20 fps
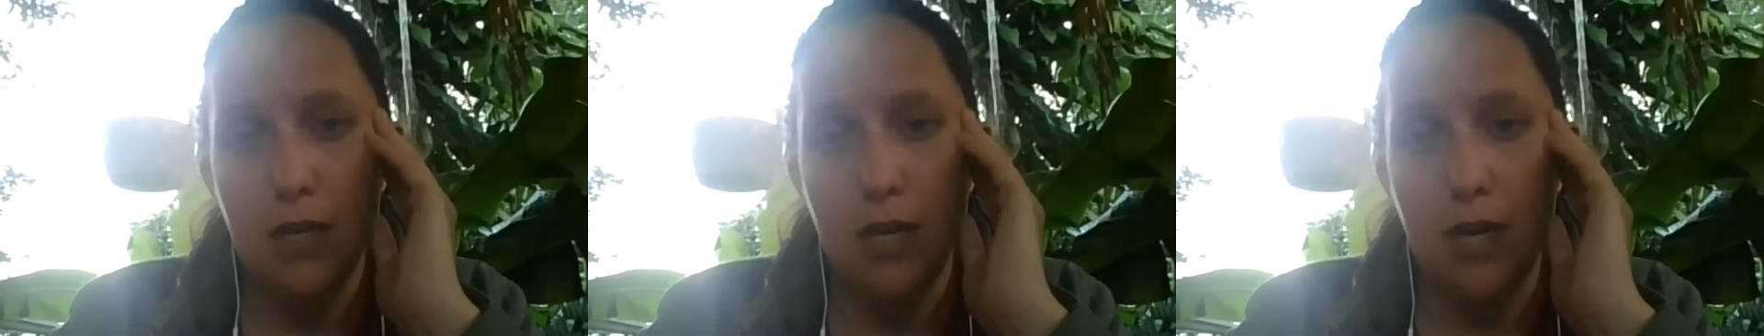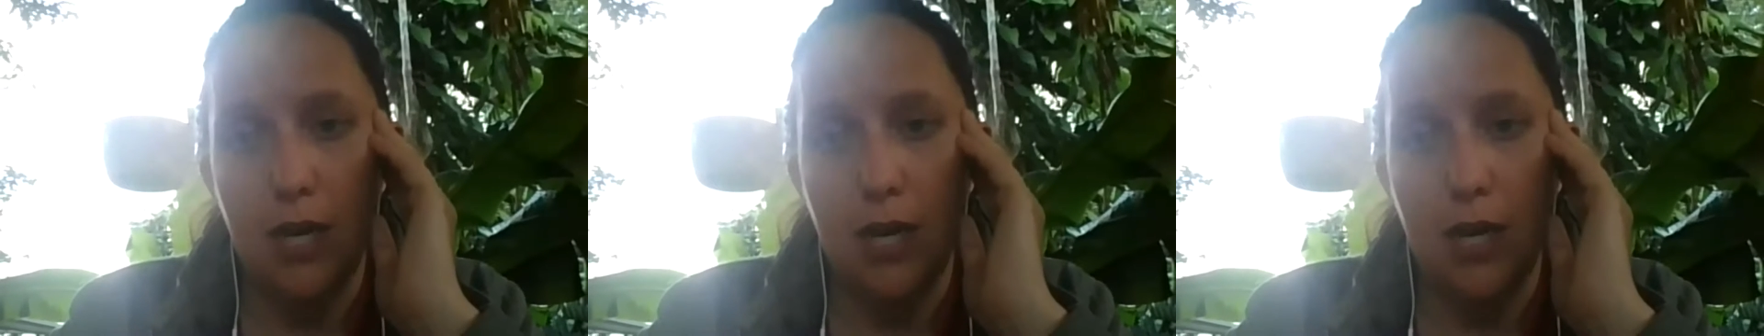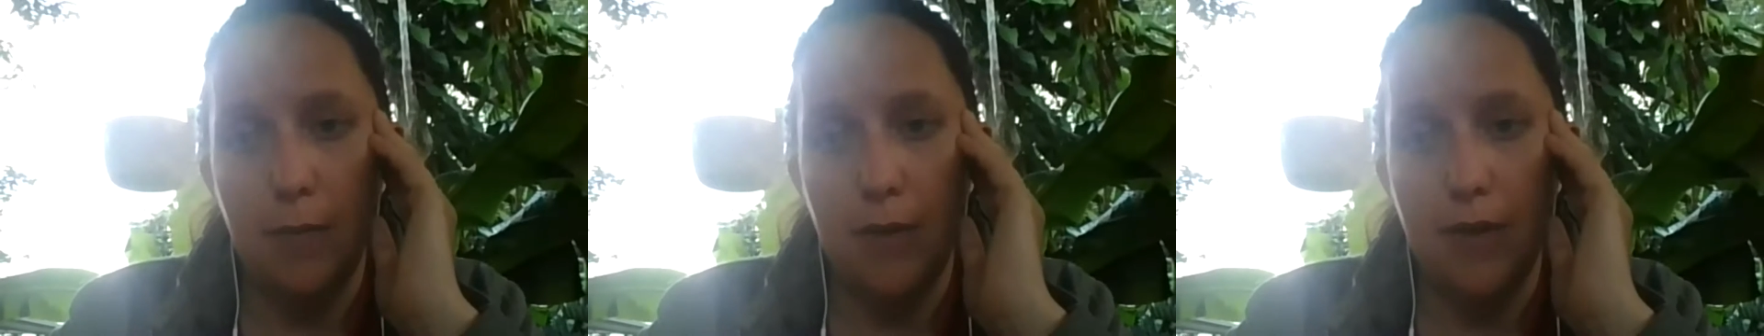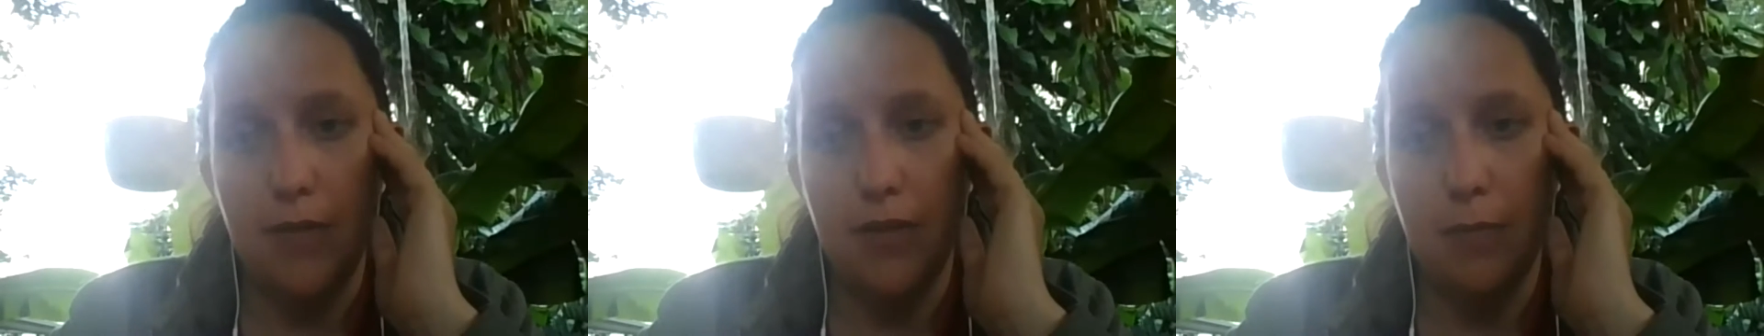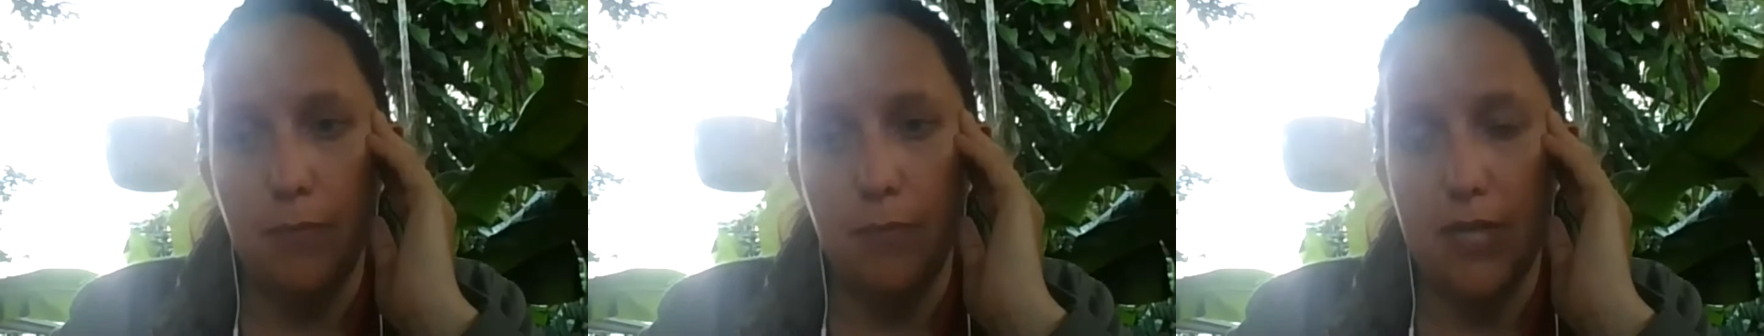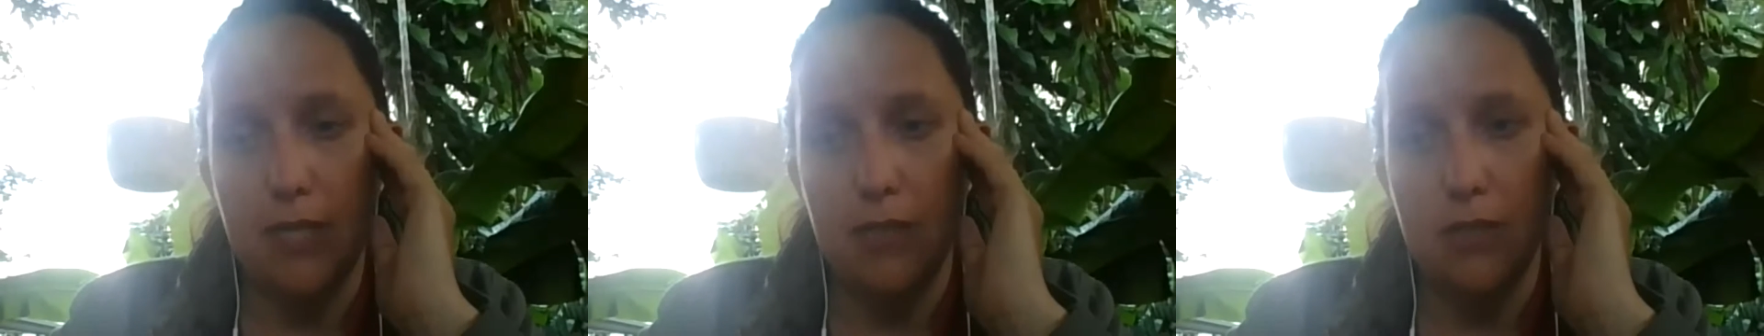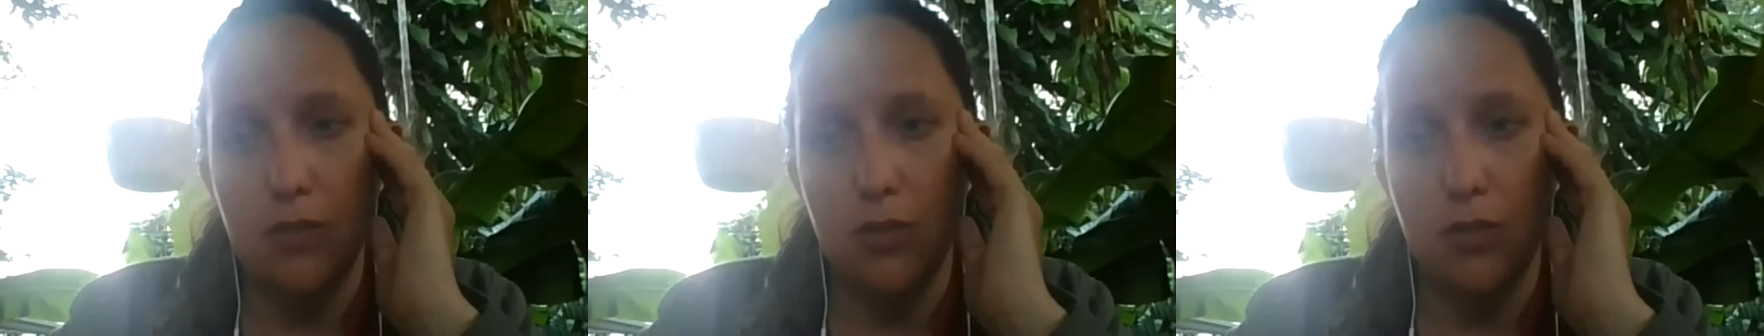And then
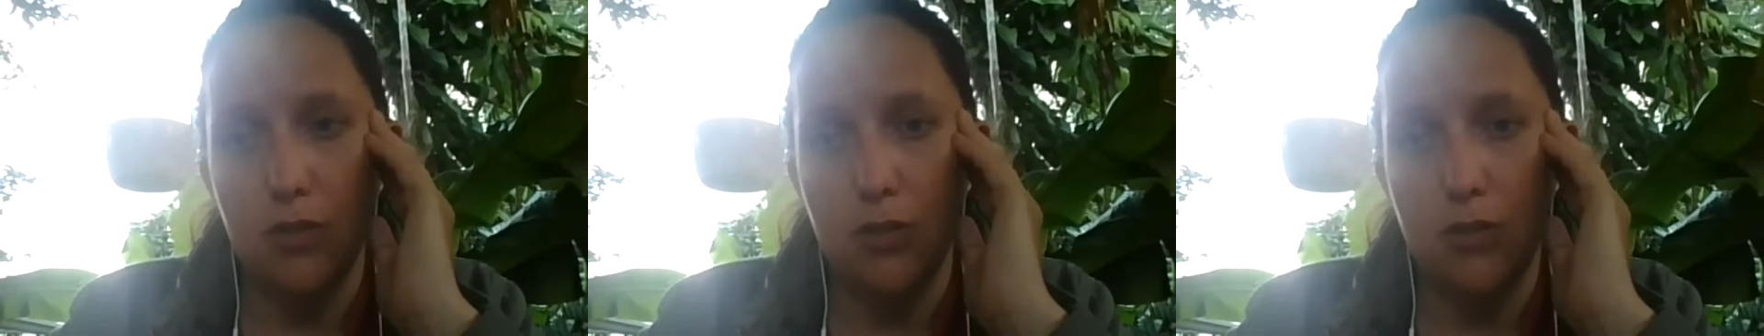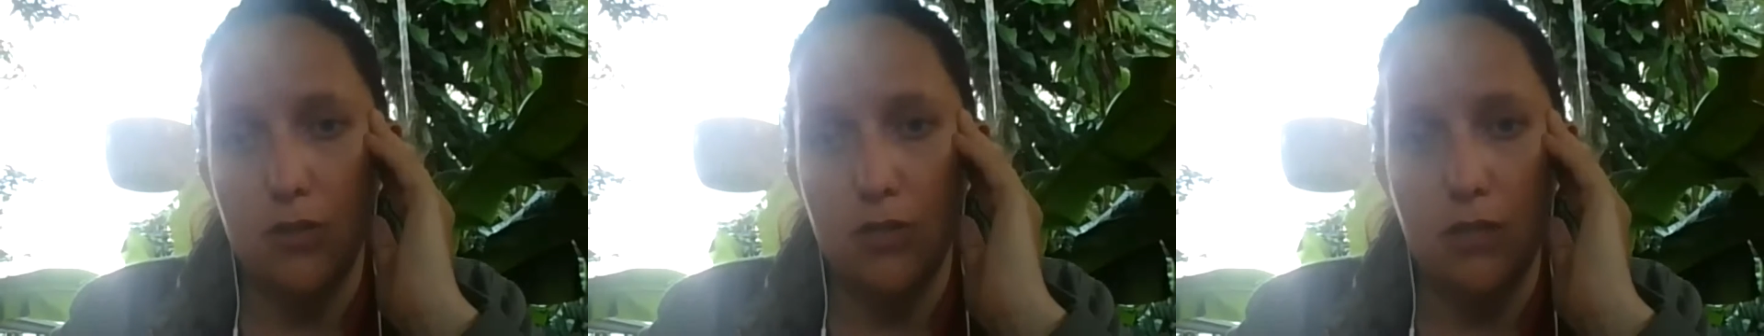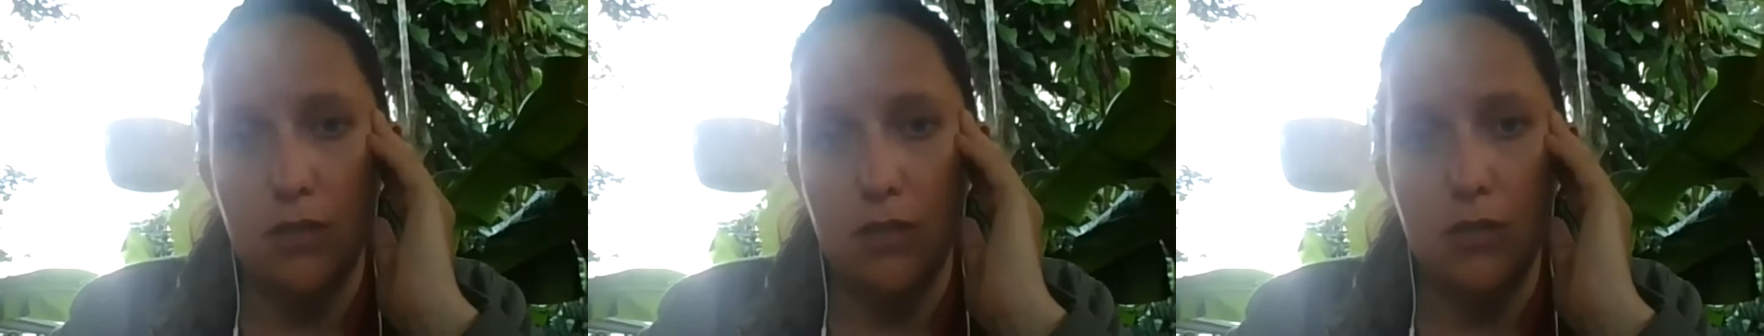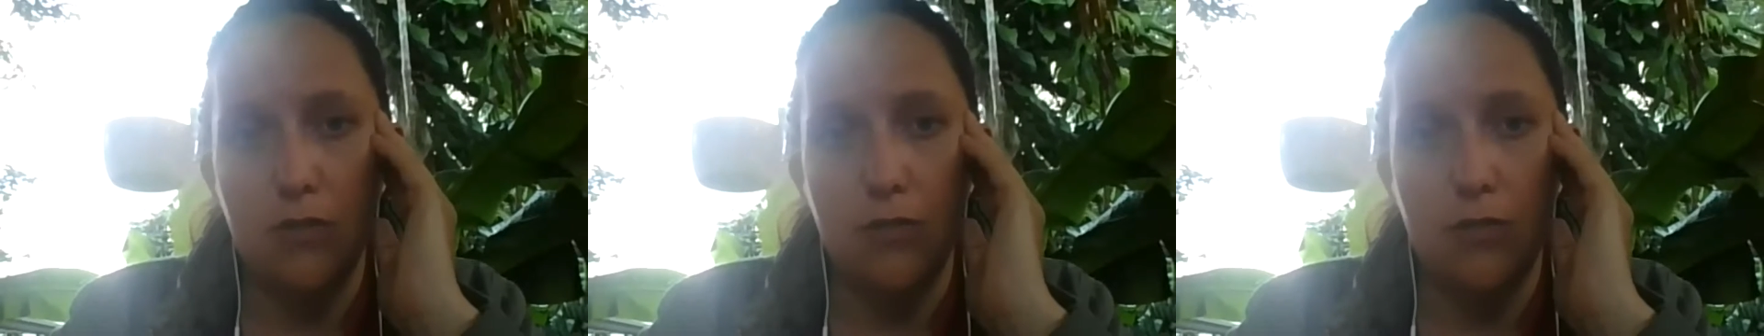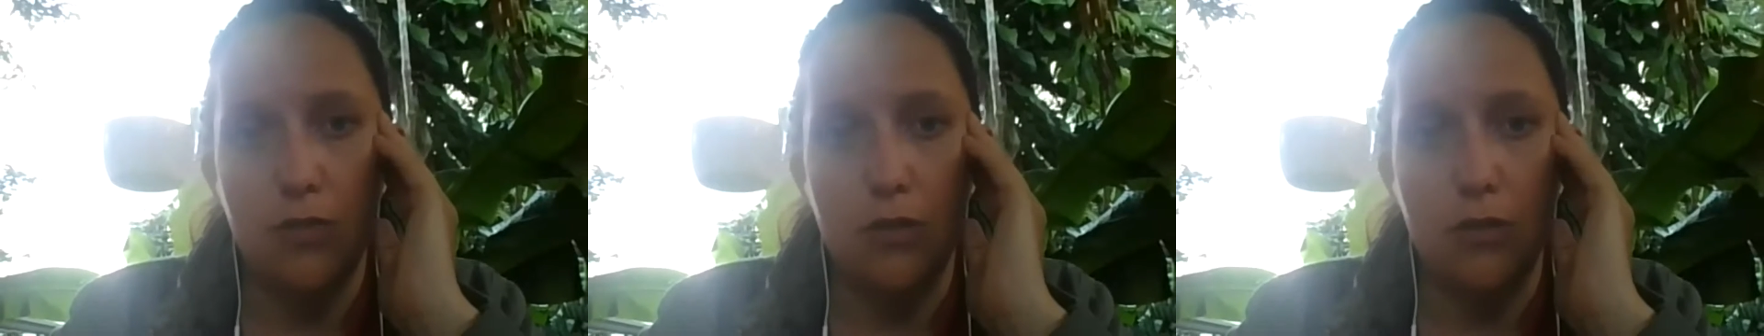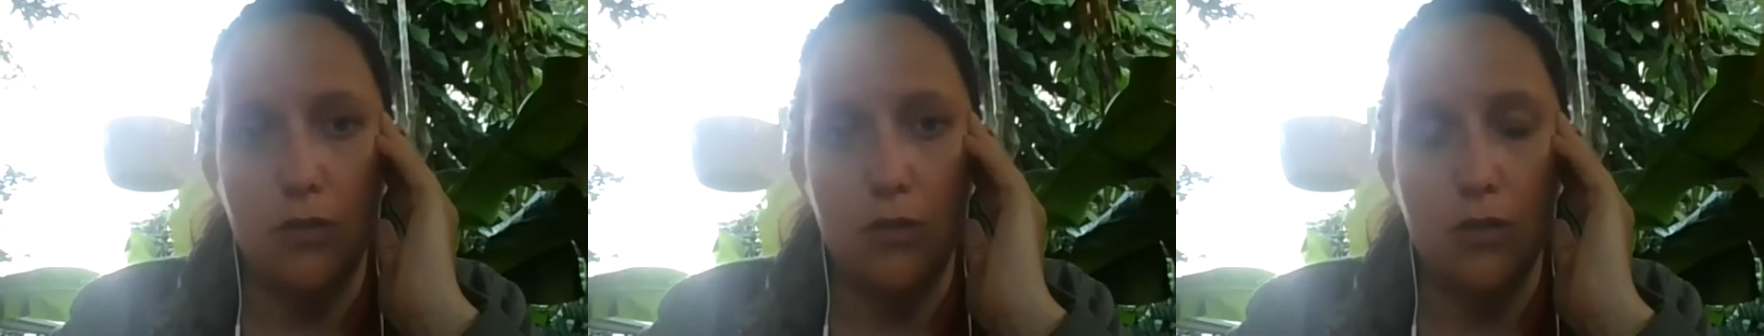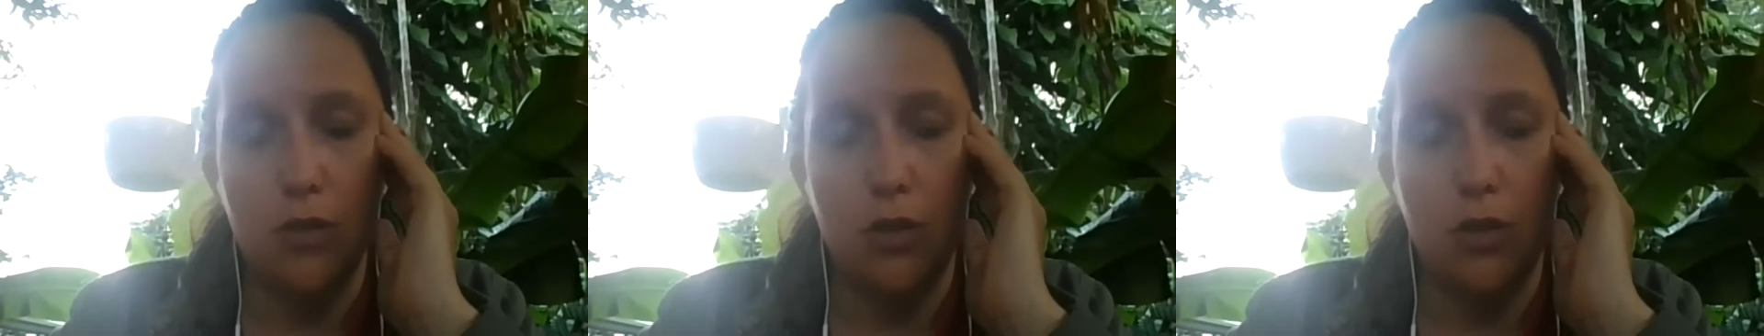based on those interviews,